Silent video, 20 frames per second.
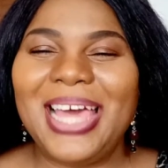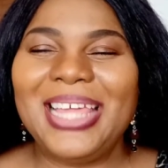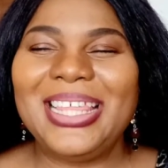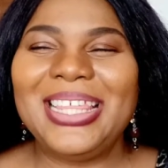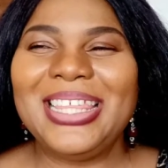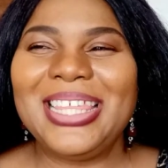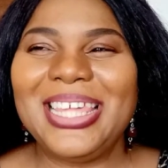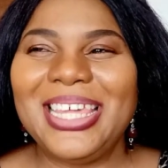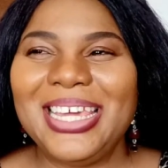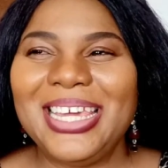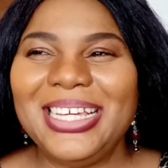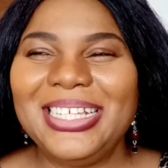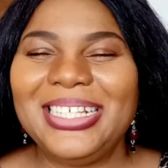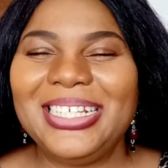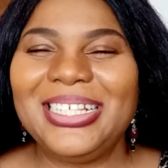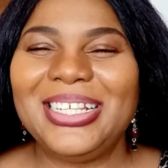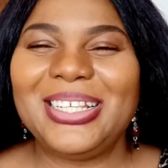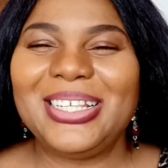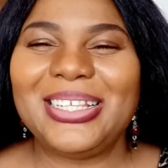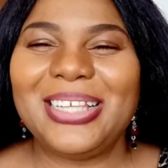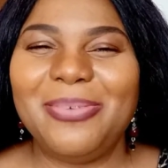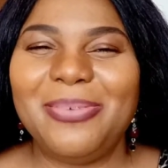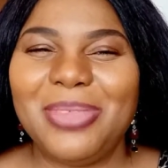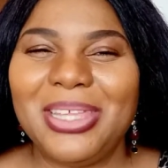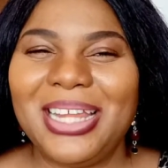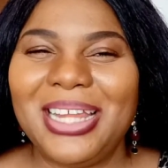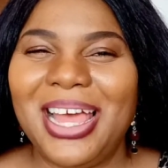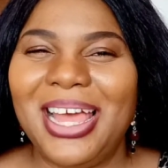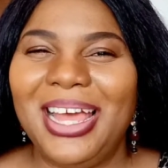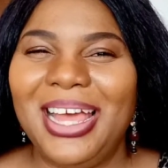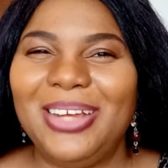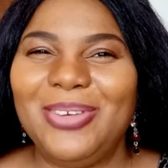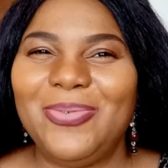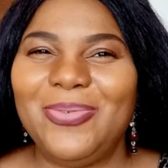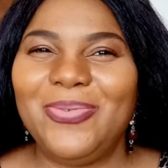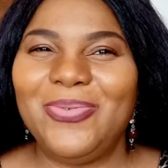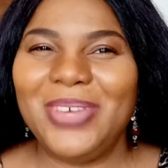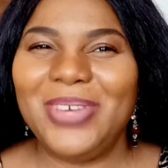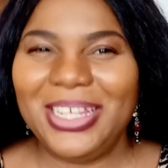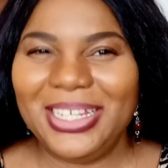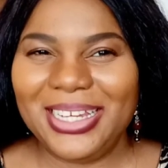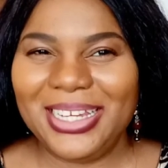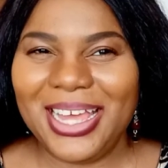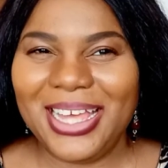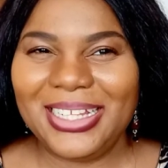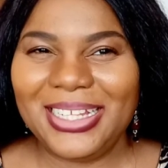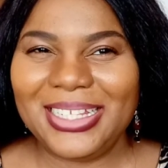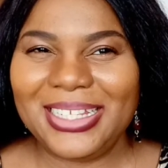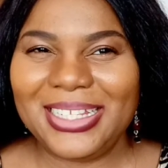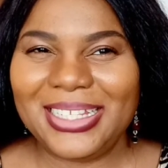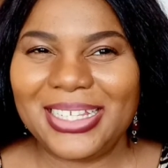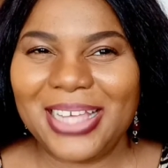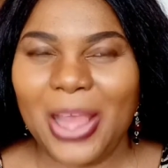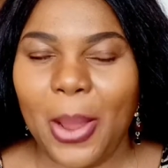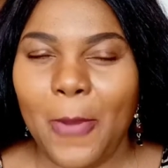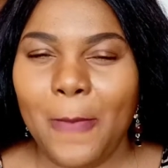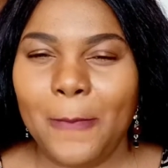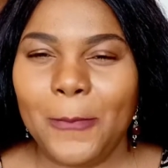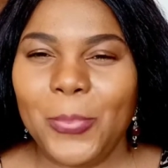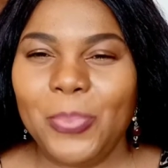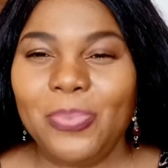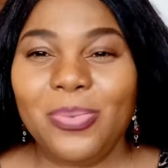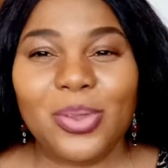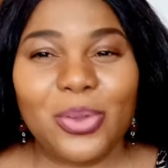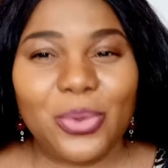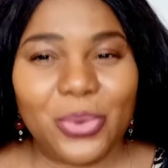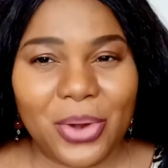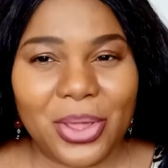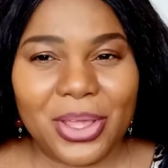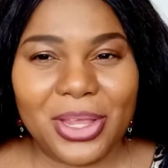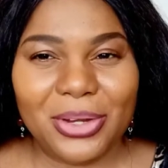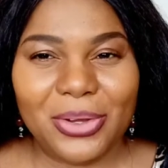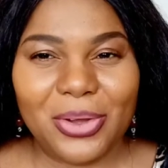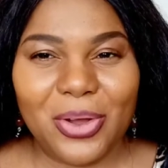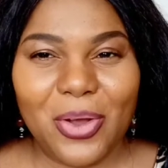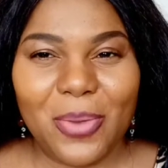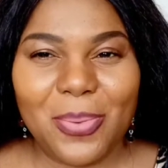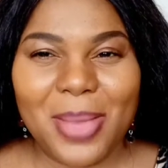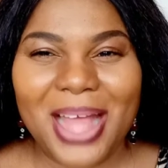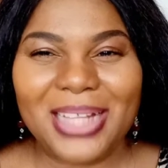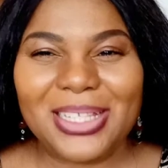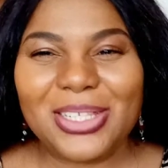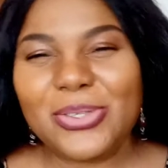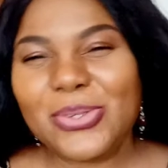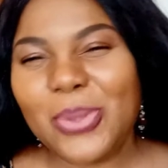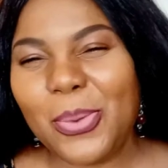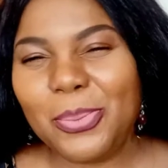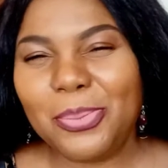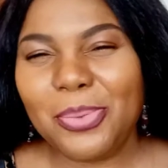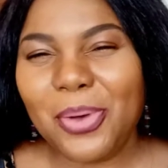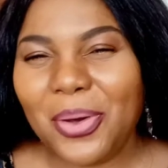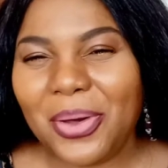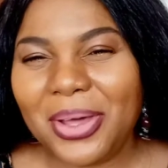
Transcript: I think this is something I had witnessed growing up at some